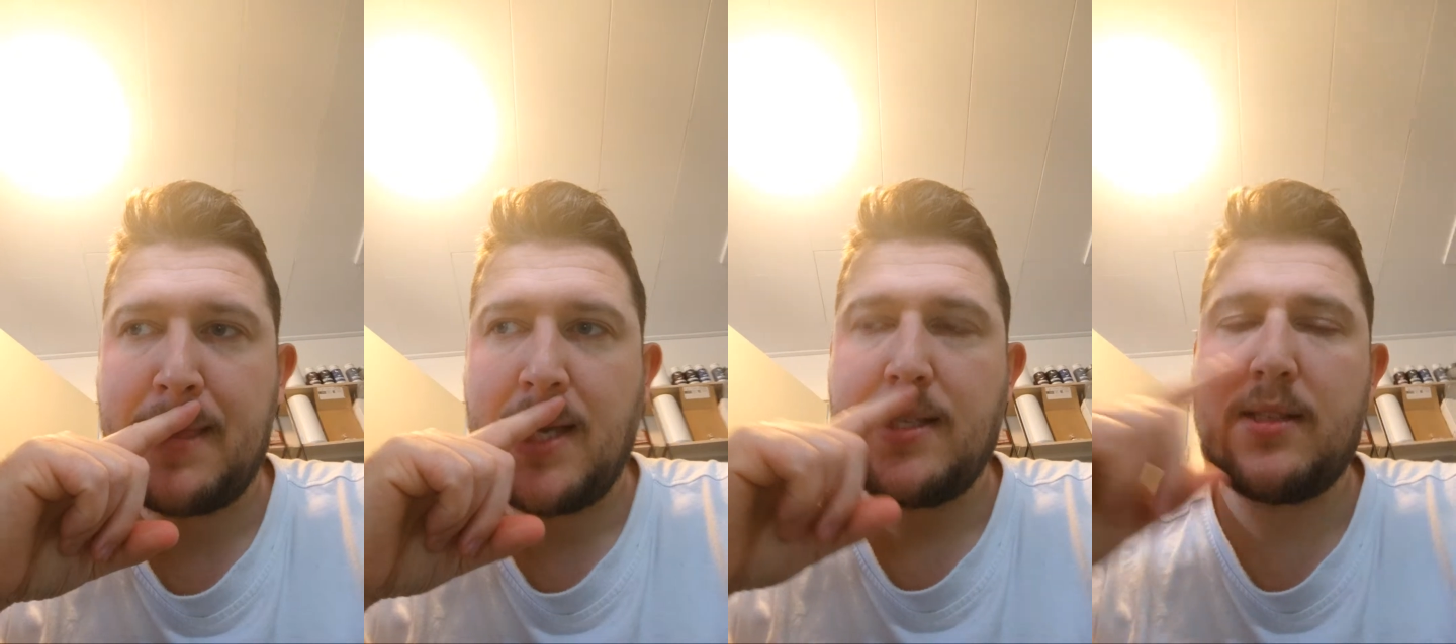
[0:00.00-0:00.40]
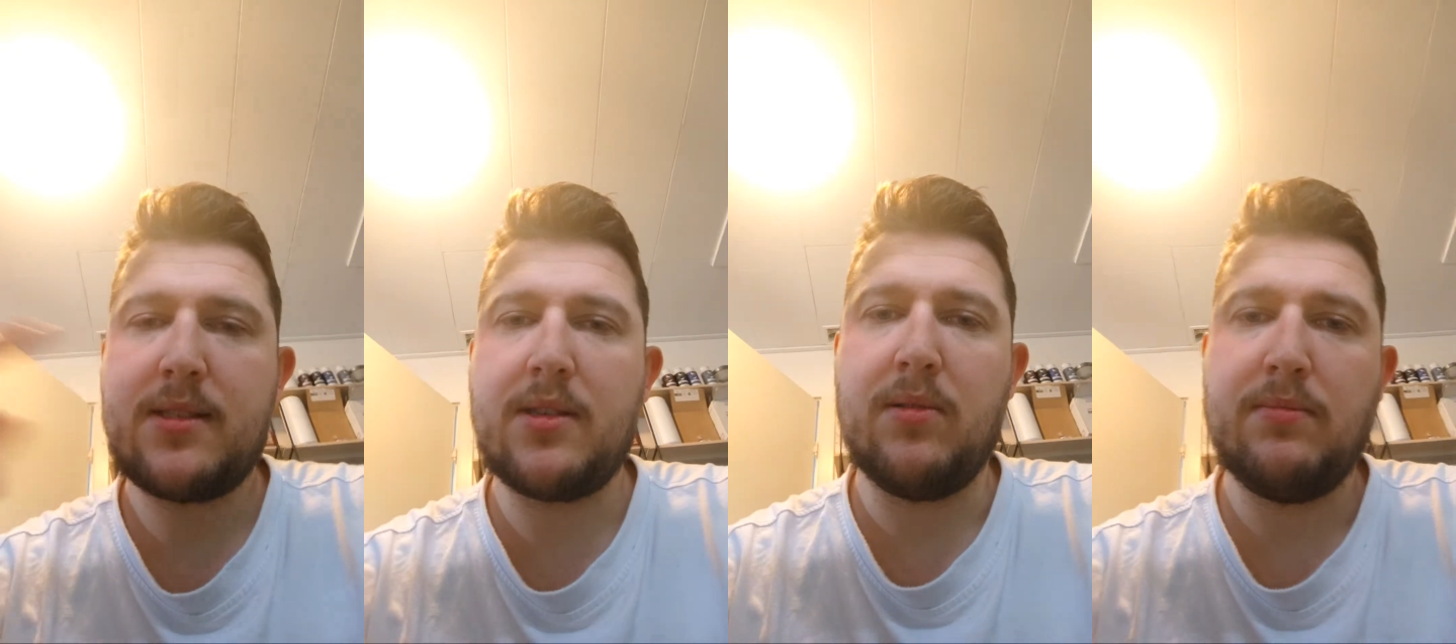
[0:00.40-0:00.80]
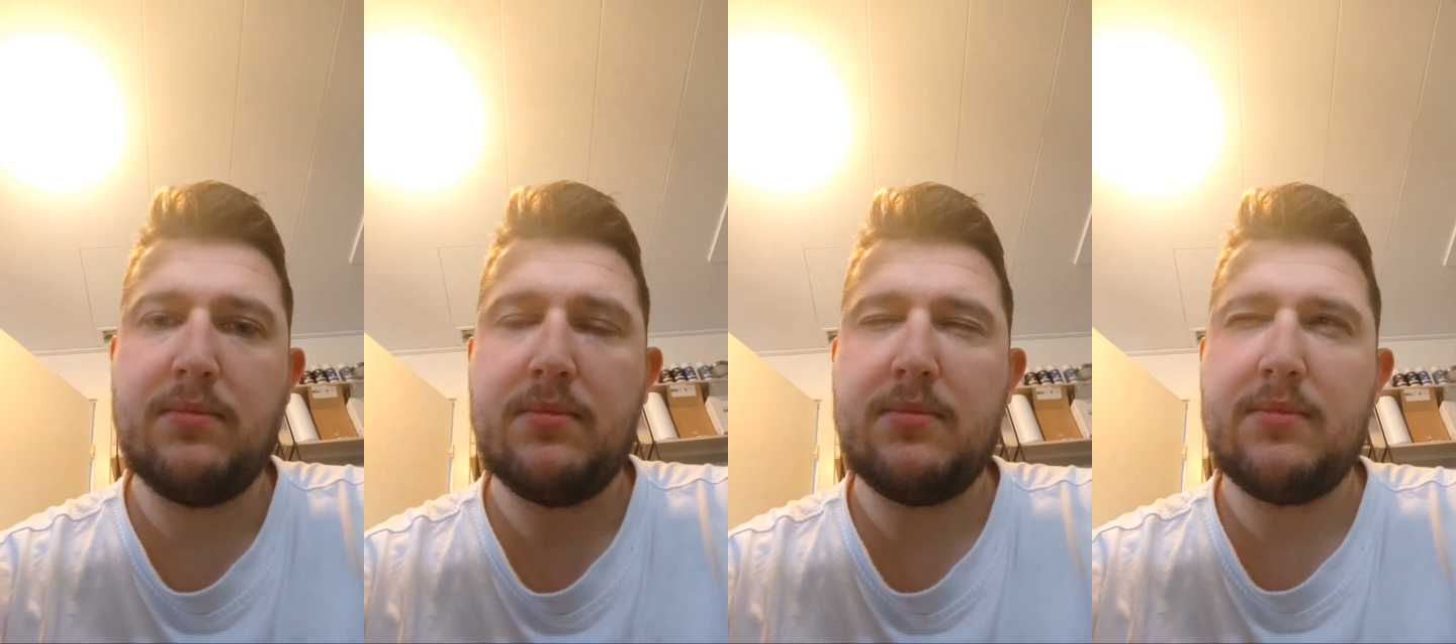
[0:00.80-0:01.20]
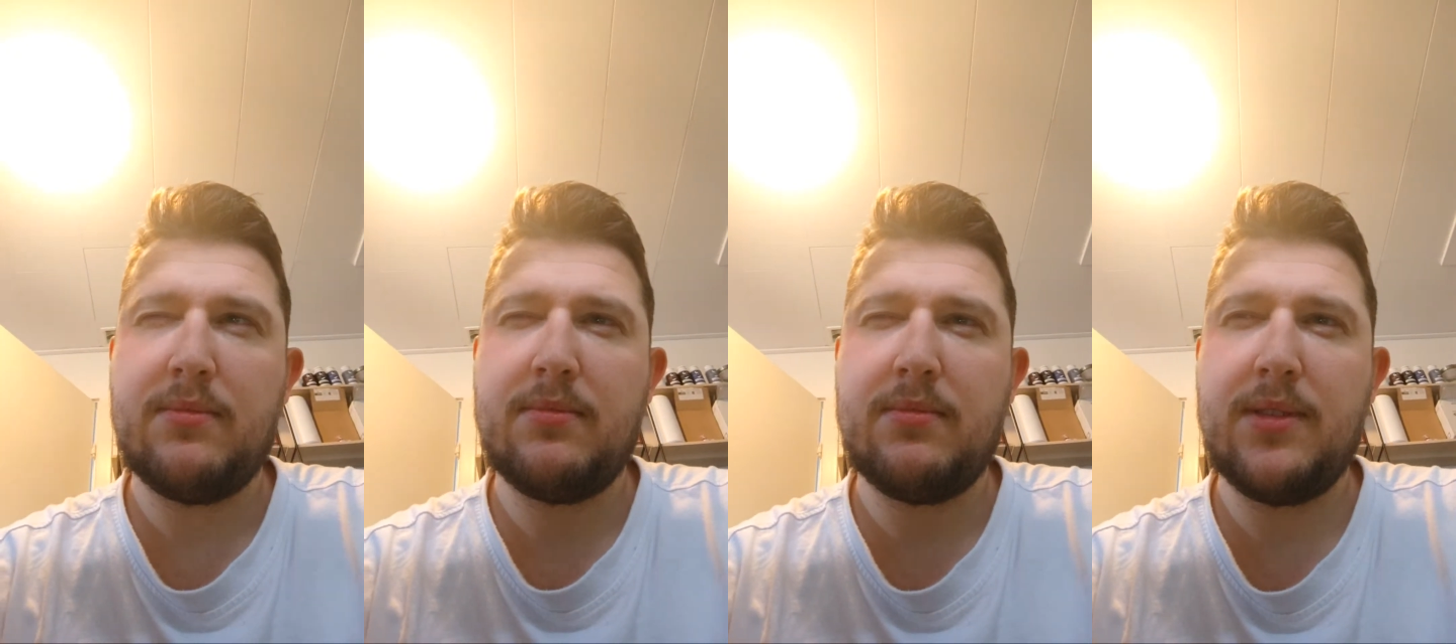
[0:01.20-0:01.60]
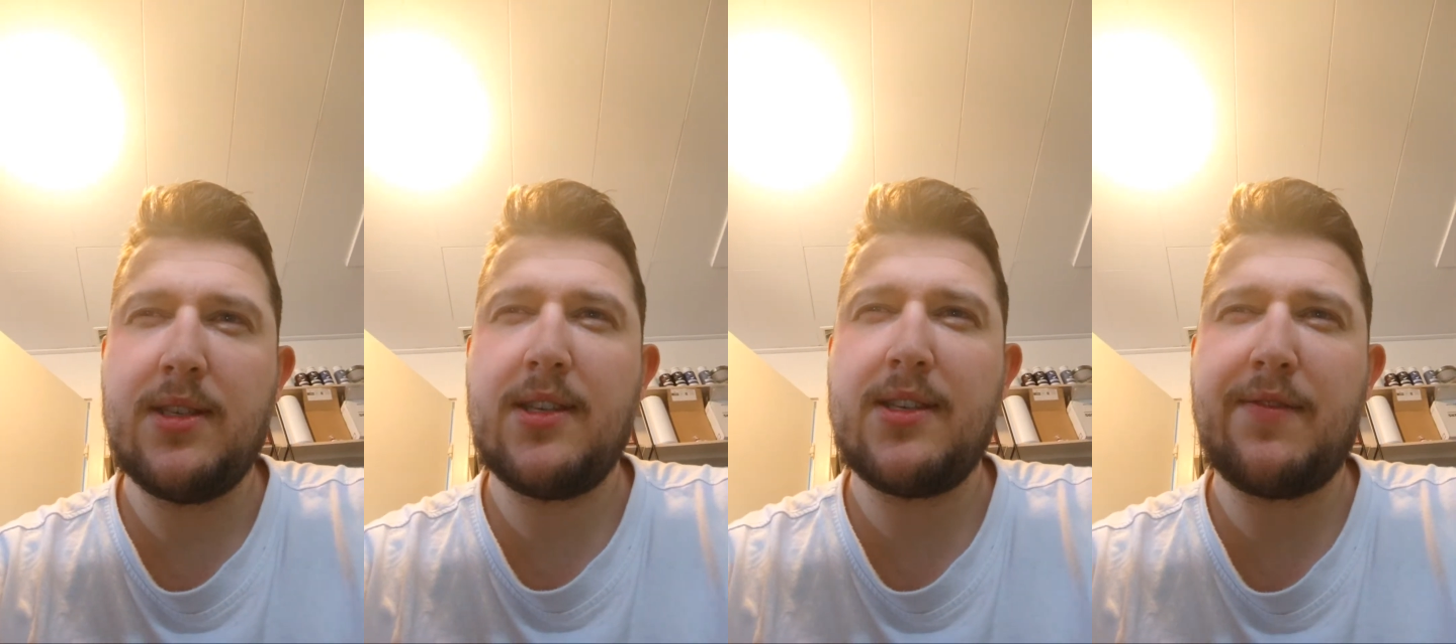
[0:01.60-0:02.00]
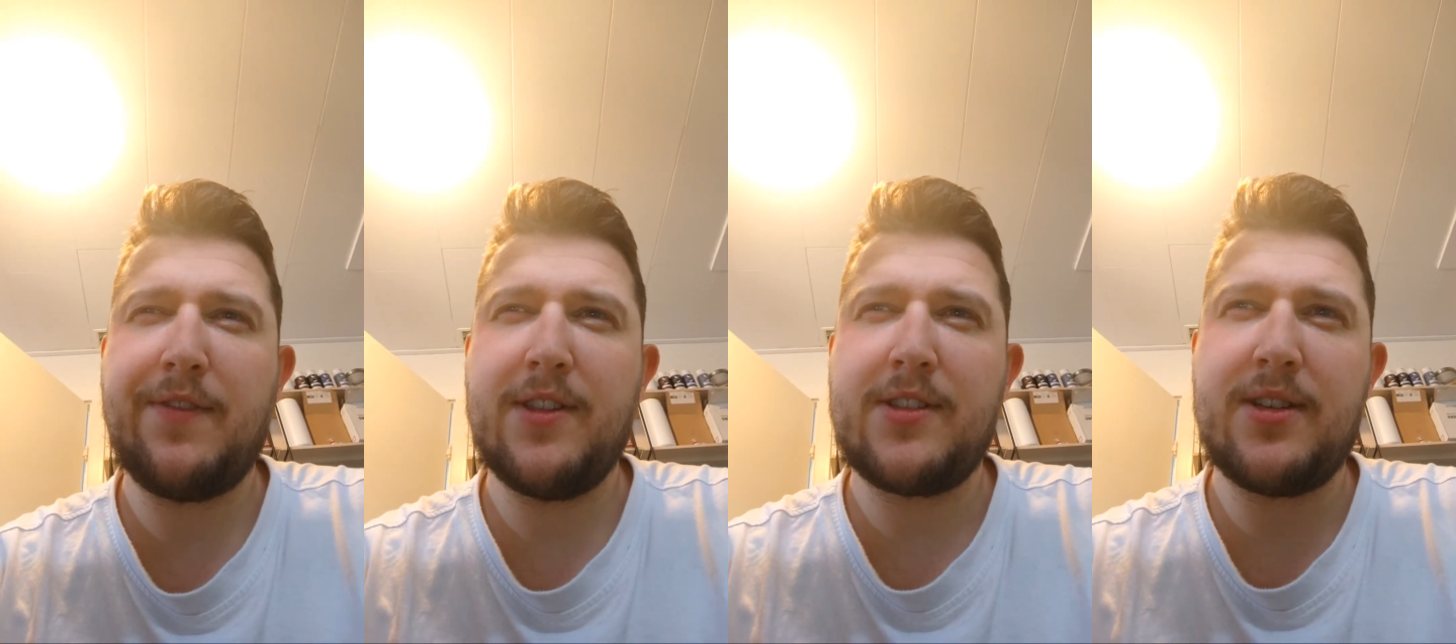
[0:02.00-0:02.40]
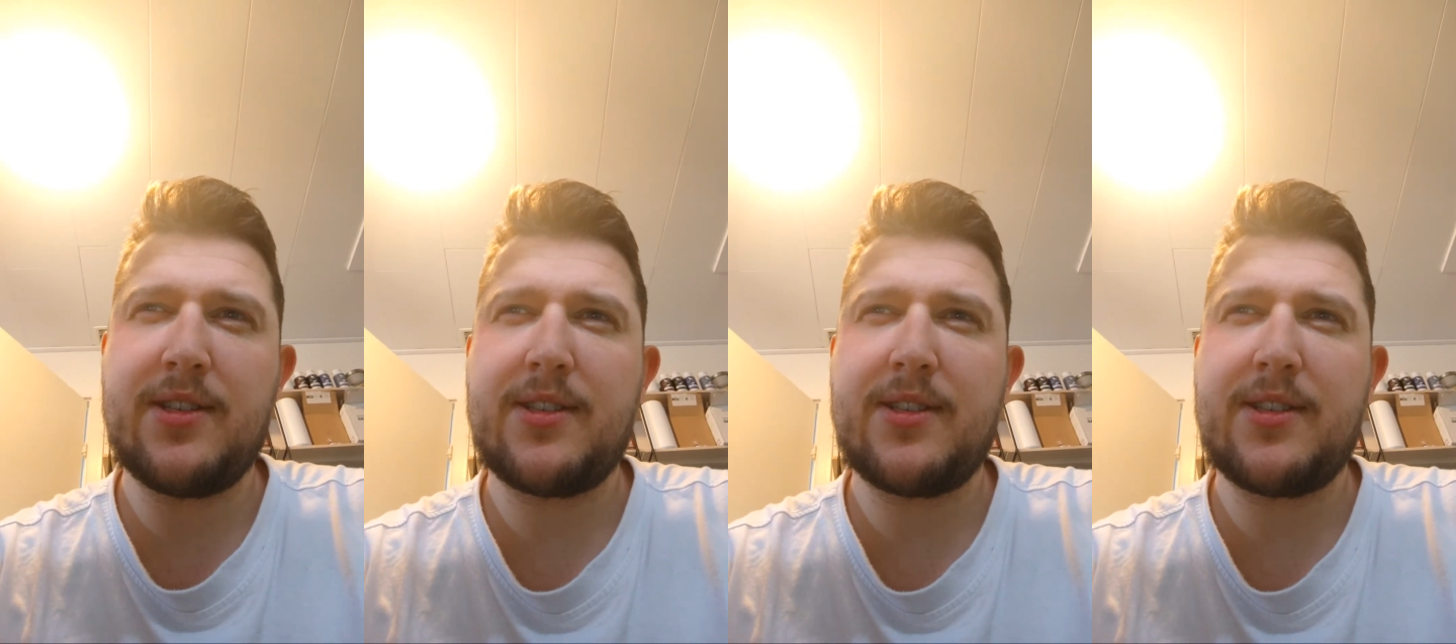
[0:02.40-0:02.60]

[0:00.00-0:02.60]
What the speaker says: So this is a filterless